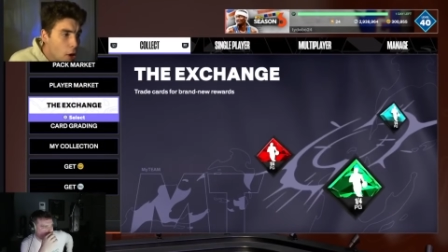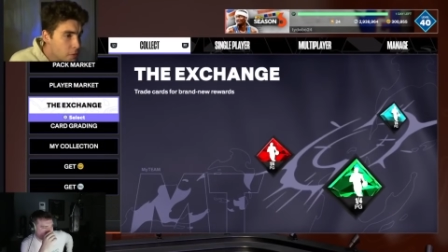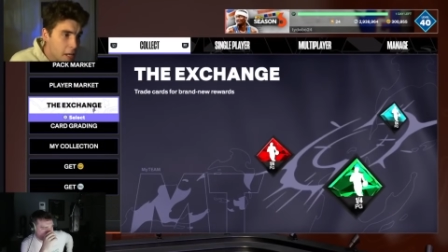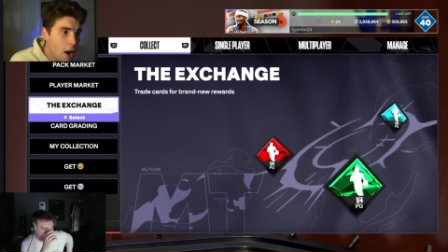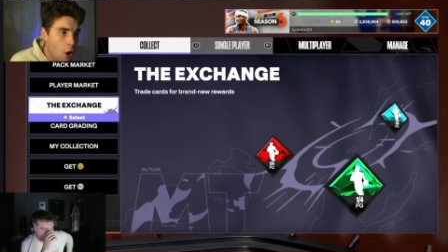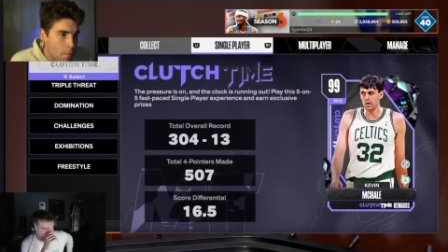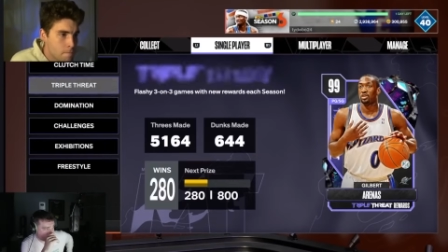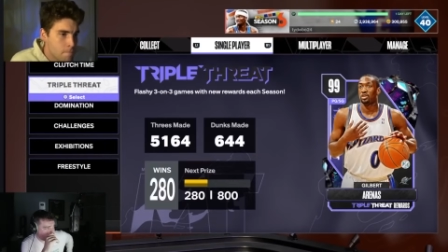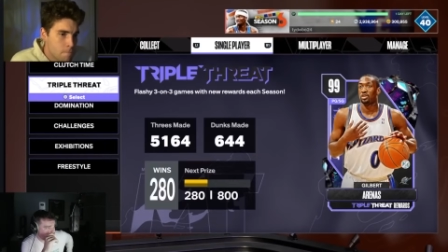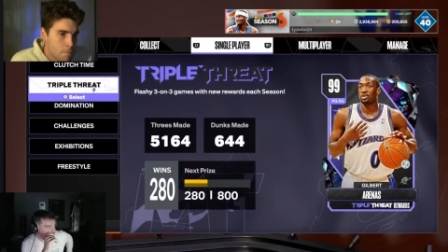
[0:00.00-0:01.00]
hopes they don't.
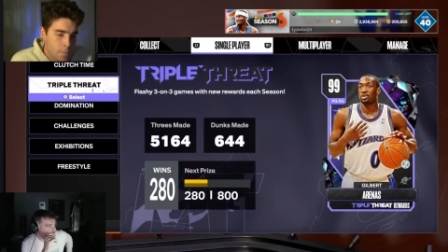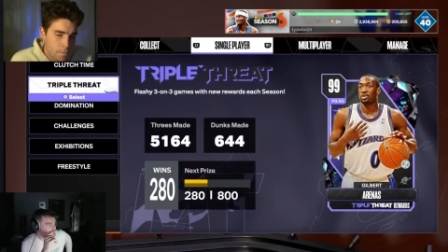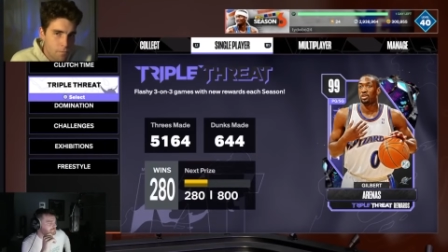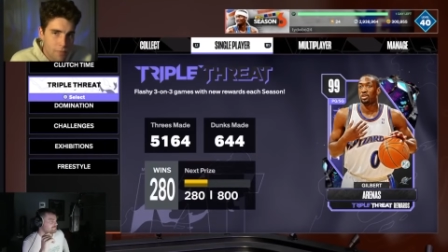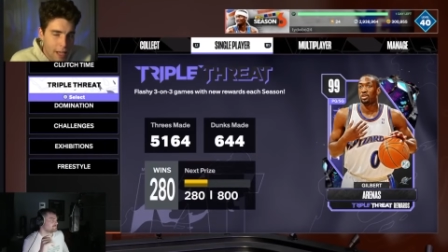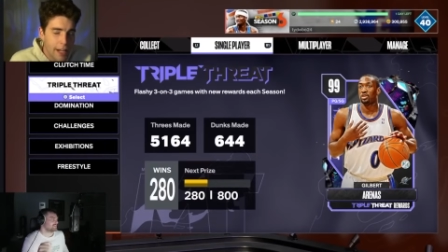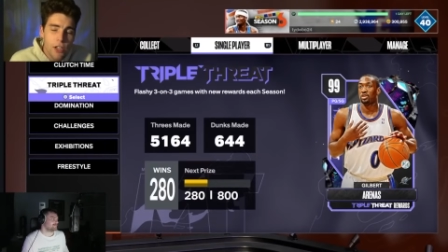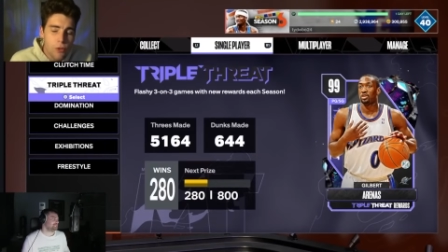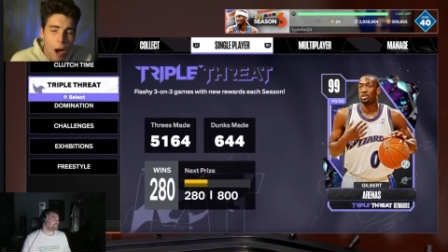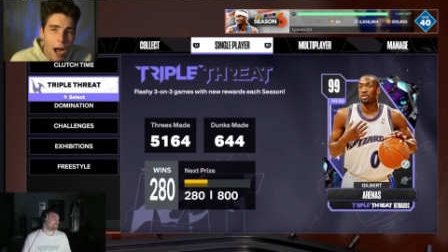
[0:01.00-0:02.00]
And
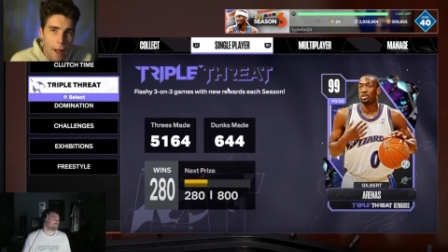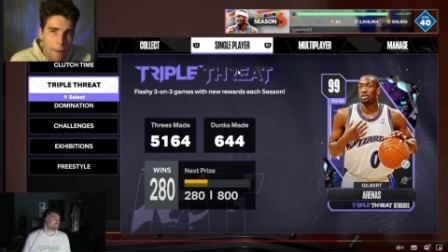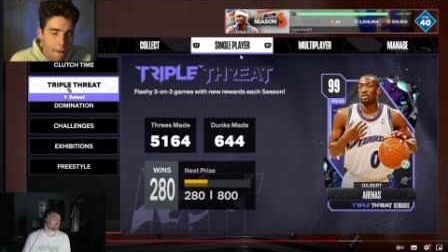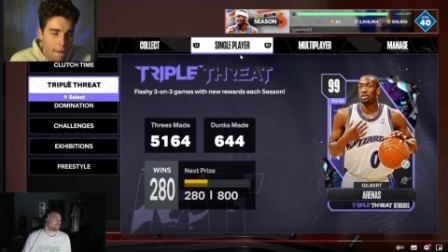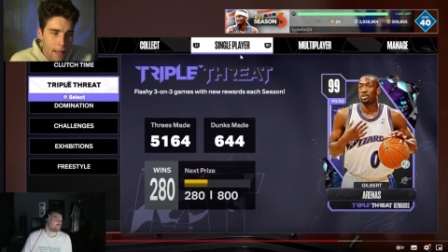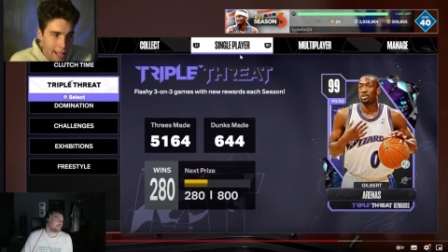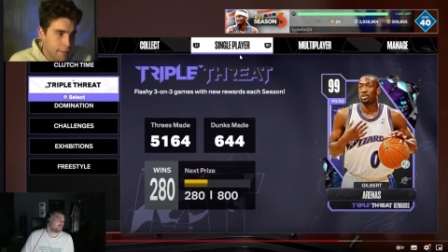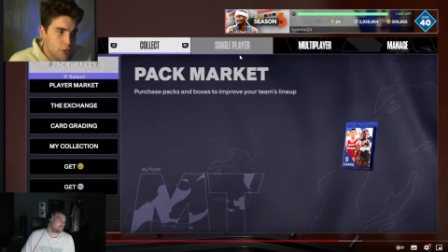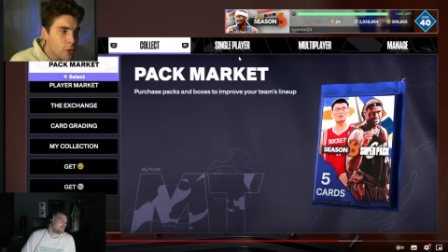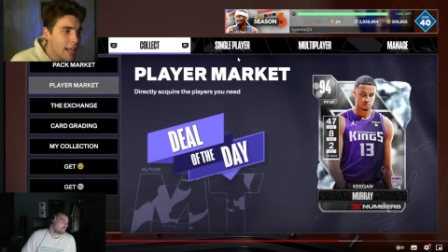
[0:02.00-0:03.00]
here's why.
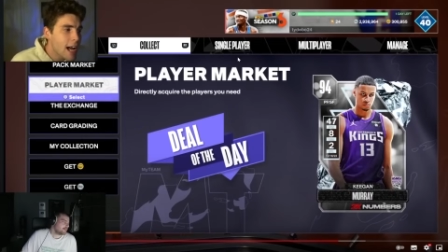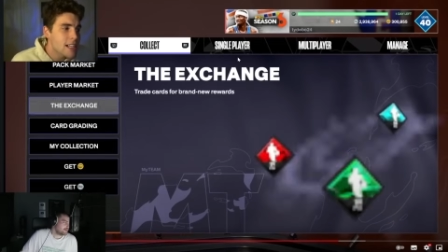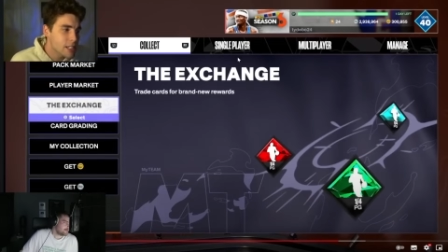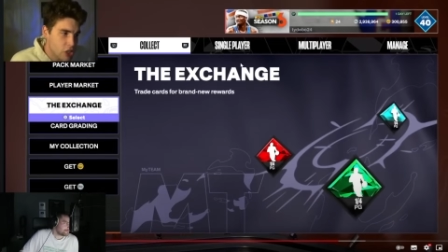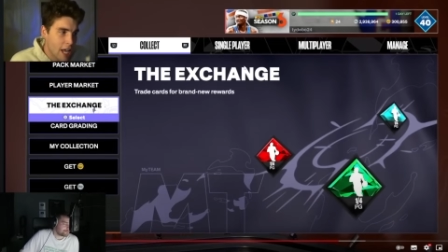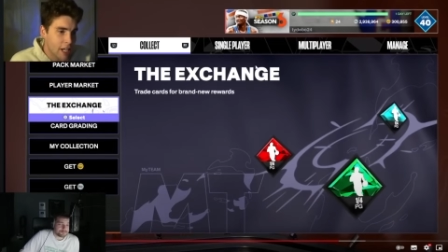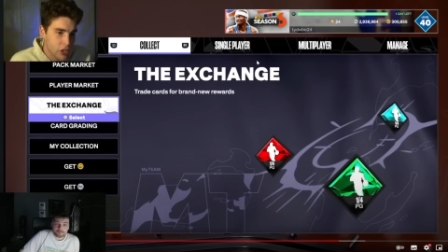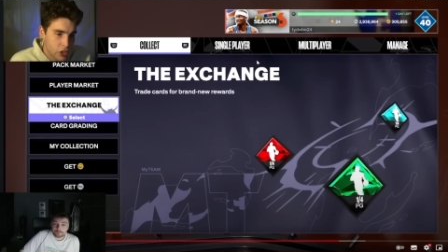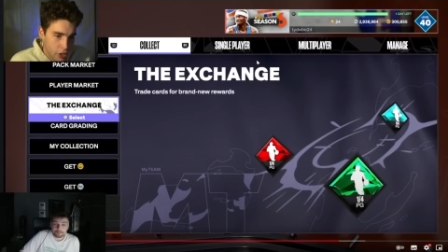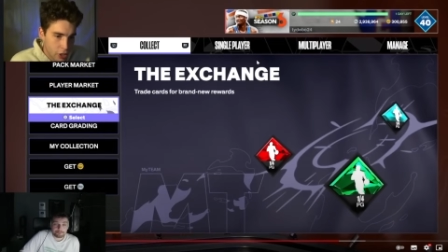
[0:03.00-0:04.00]
If 2K doesn't
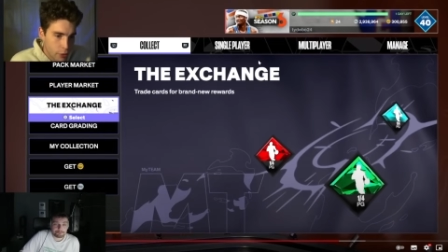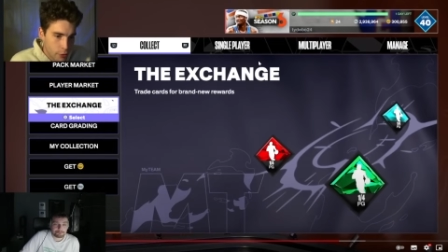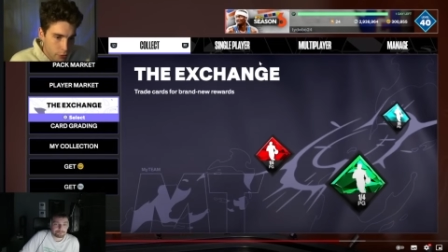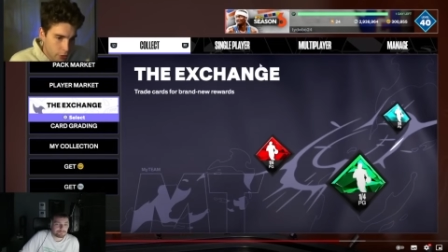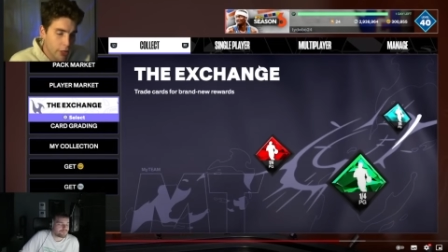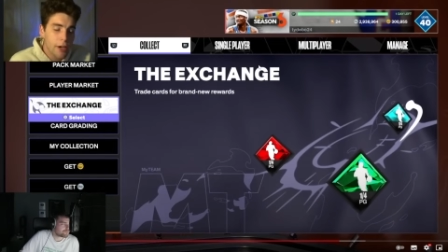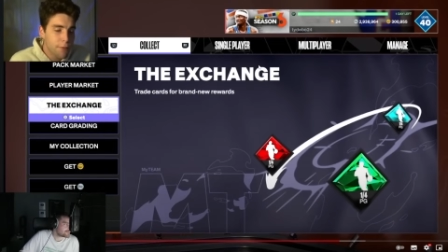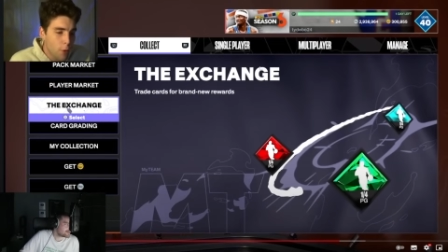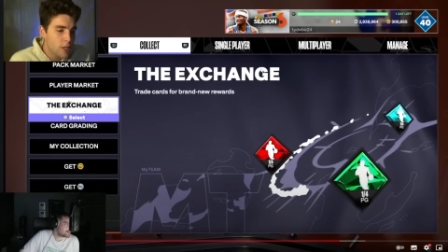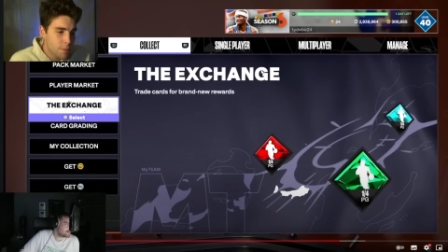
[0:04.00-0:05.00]
change, they're going to
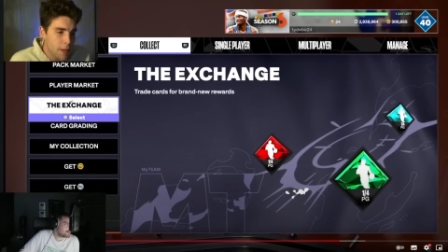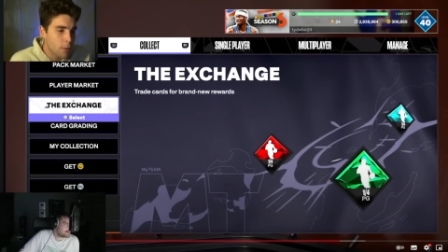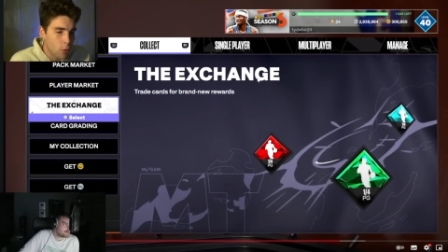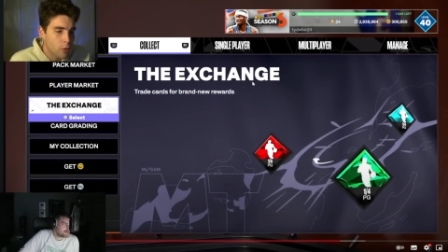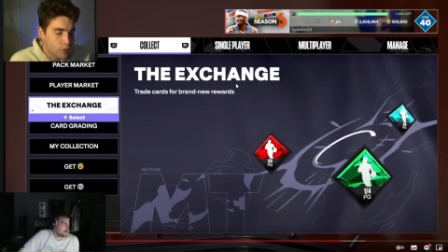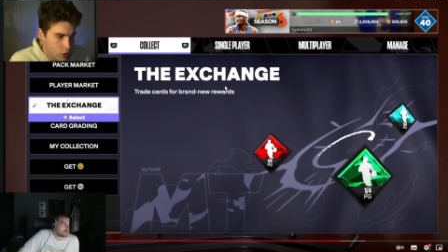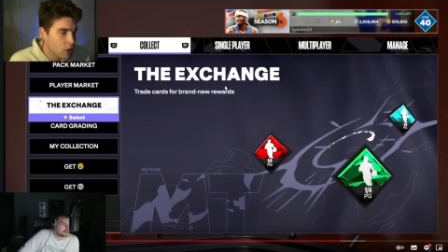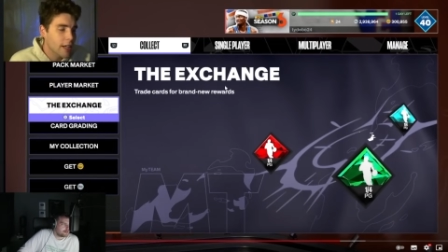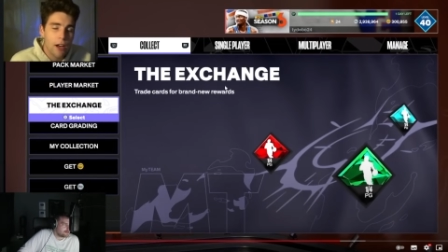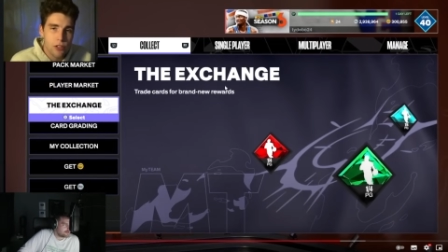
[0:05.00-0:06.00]
force people to
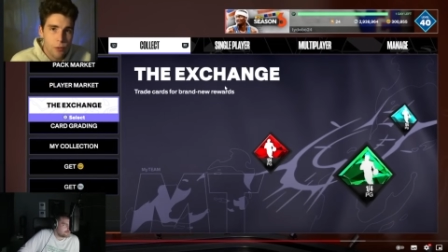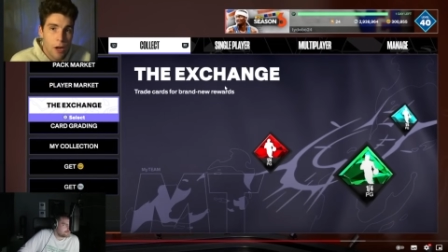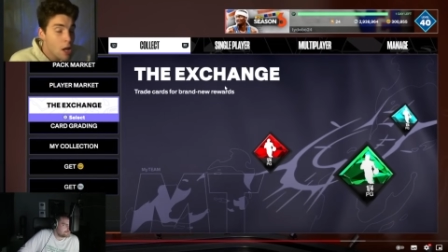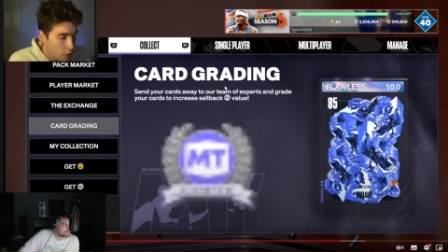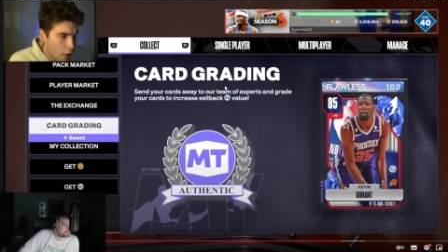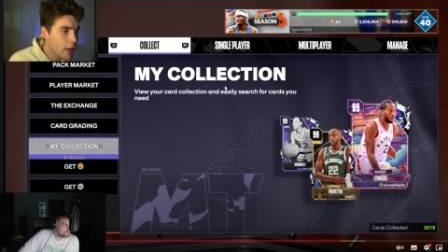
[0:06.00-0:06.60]
look elsewhere. They're